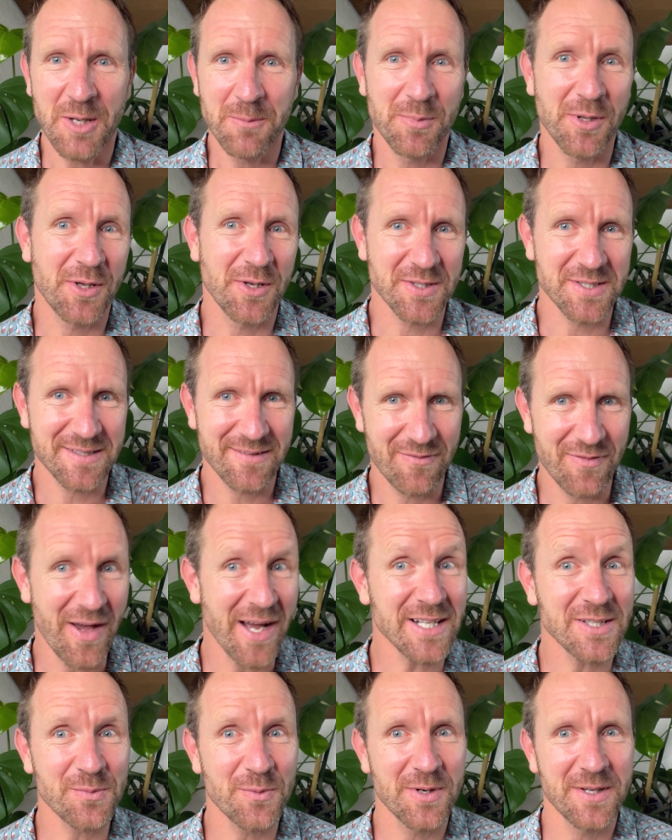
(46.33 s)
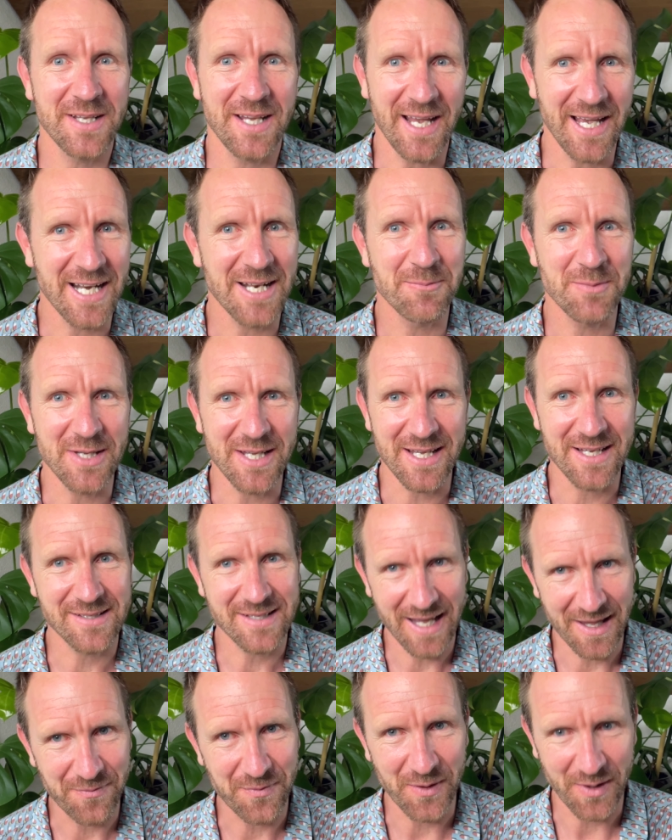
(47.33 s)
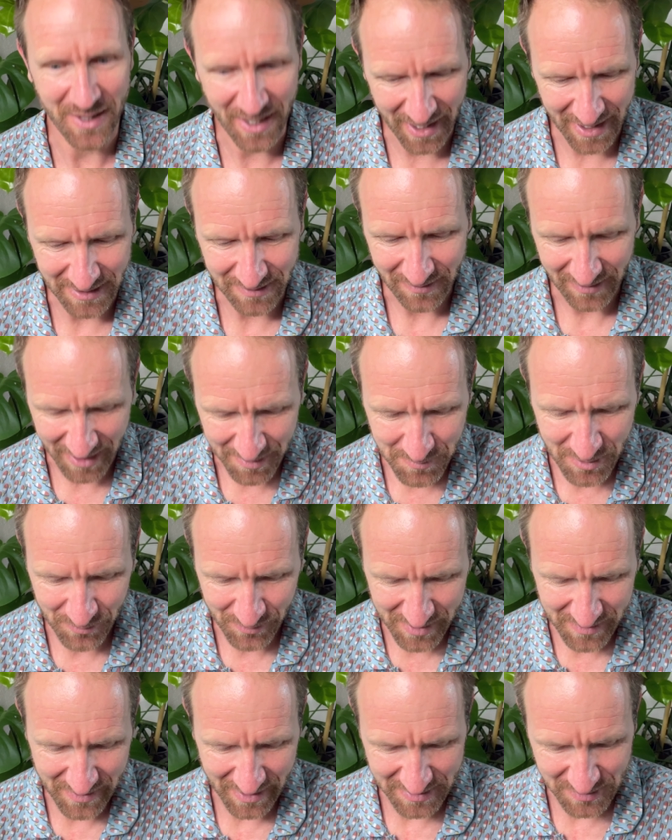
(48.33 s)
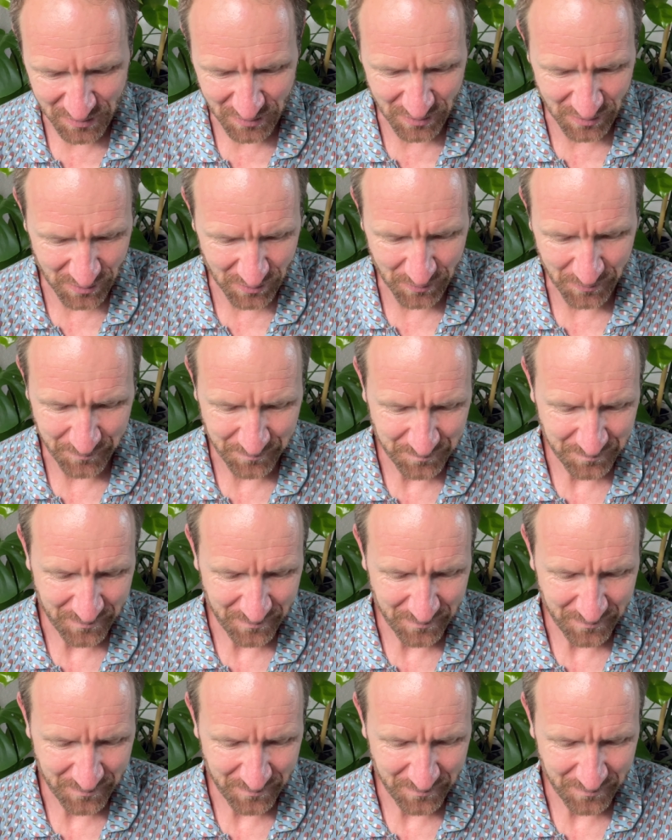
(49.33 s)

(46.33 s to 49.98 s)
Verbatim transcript: because that's where the enemy is at the gate. Let me read that to you.